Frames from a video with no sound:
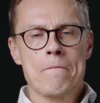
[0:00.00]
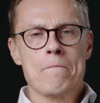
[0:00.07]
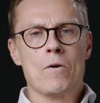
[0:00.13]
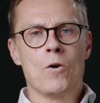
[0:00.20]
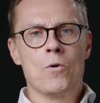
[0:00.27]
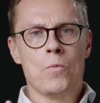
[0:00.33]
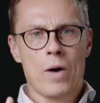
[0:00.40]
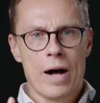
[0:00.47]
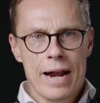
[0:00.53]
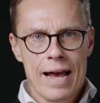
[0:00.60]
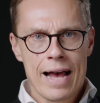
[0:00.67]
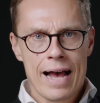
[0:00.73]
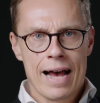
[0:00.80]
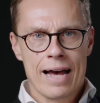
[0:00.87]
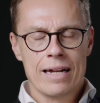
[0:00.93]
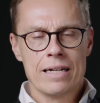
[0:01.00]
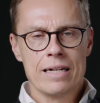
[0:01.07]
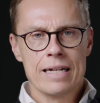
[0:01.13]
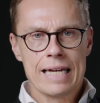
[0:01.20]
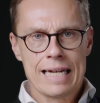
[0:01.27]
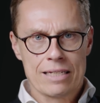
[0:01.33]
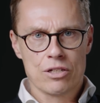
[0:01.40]
On one hand,
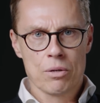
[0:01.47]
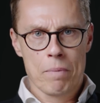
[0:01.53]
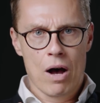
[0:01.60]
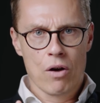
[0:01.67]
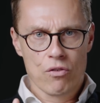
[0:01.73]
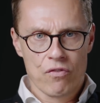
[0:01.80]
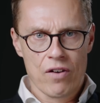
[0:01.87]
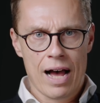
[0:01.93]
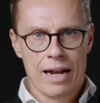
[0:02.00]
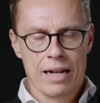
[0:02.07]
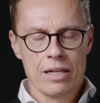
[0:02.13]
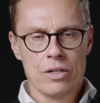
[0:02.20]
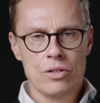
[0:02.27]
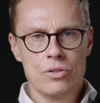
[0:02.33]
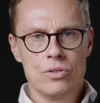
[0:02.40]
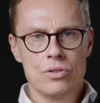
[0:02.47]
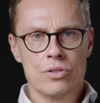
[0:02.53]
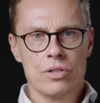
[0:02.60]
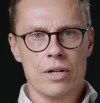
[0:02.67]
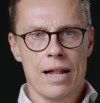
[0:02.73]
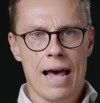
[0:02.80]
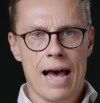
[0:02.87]
it's about
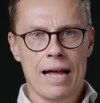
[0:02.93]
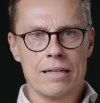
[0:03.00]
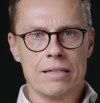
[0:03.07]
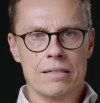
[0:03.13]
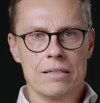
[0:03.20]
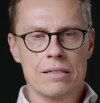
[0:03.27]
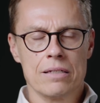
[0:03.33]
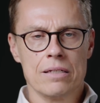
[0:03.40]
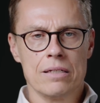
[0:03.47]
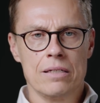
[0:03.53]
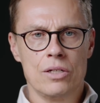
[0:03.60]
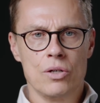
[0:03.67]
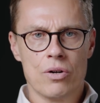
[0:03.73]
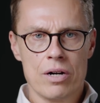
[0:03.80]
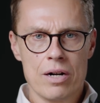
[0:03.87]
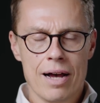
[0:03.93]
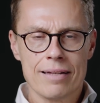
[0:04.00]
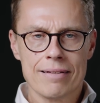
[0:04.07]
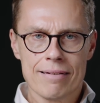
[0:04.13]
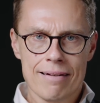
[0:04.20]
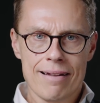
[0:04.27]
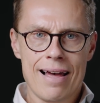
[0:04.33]
values, that you're
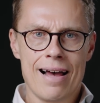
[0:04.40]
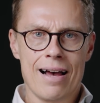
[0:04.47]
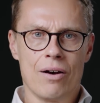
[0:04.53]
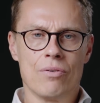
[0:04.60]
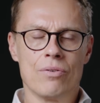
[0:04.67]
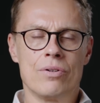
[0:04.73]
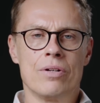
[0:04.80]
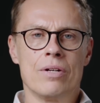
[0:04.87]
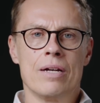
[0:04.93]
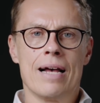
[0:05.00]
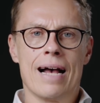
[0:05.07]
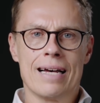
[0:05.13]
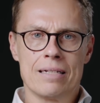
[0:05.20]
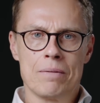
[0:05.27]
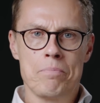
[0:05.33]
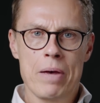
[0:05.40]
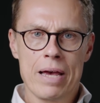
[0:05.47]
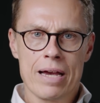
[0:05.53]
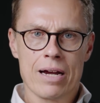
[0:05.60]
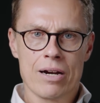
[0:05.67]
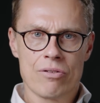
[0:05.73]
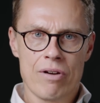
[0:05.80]
not allowed as a
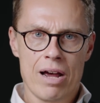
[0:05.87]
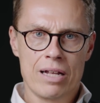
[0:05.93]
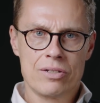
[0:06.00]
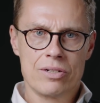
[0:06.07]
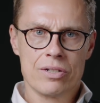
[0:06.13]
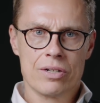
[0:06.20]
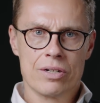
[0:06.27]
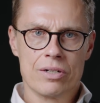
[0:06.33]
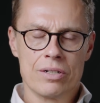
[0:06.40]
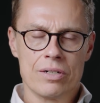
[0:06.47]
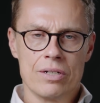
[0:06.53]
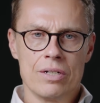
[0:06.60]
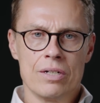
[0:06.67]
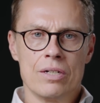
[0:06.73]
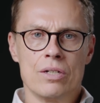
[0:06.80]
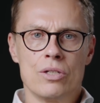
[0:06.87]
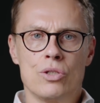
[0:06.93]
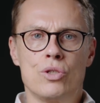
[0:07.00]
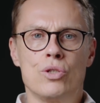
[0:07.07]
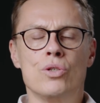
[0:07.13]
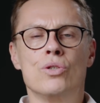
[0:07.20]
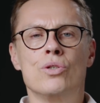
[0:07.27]
big aggressor
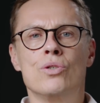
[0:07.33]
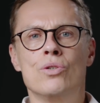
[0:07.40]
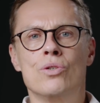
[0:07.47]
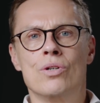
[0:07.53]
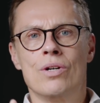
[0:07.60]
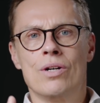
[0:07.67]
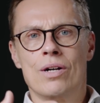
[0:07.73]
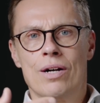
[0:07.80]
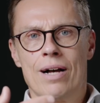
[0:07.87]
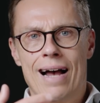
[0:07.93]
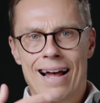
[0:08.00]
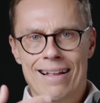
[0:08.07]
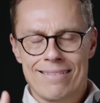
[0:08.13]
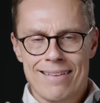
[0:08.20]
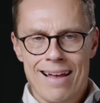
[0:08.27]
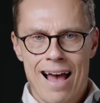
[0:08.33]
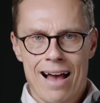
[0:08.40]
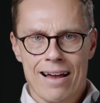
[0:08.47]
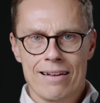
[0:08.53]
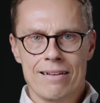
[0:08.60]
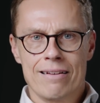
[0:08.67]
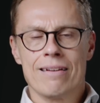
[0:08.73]
to
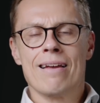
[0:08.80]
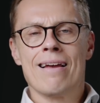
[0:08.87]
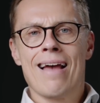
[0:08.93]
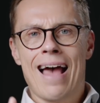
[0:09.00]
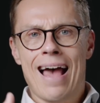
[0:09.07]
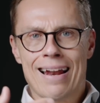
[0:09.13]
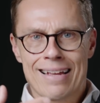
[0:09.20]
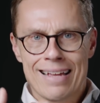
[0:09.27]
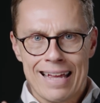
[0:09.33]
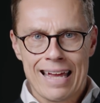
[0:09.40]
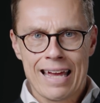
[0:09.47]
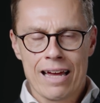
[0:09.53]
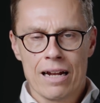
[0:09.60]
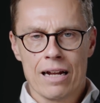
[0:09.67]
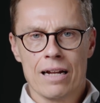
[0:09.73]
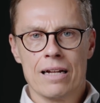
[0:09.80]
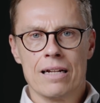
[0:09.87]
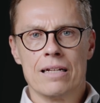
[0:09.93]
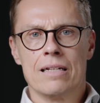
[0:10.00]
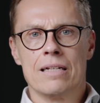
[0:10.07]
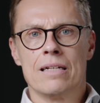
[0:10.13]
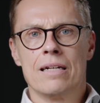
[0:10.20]
attack and kill
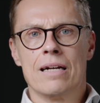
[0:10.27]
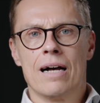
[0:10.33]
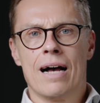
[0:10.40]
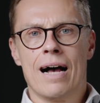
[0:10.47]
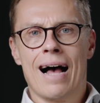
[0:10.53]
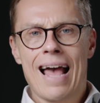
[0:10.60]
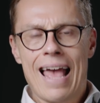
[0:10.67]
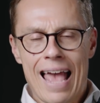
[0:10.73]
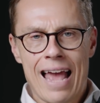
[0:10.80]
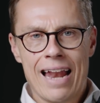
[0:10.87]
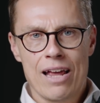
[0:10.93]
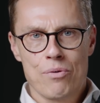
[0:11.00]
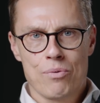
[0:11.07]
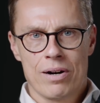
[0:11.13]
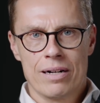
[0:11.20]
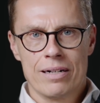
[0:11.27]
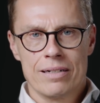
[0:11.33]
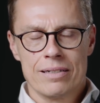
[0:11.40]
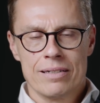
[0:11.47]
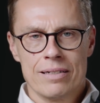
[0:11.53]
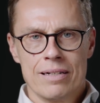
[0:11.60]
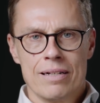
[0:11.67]
anyone.
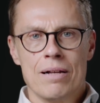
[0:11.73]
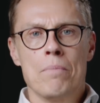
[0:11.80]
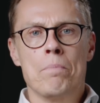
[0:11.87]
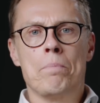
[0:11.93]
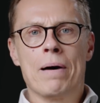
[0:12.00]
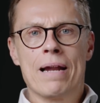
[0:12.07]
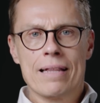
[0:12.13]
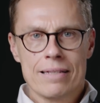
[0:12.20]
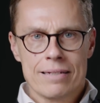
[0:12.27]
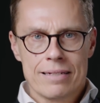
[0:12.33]
But at the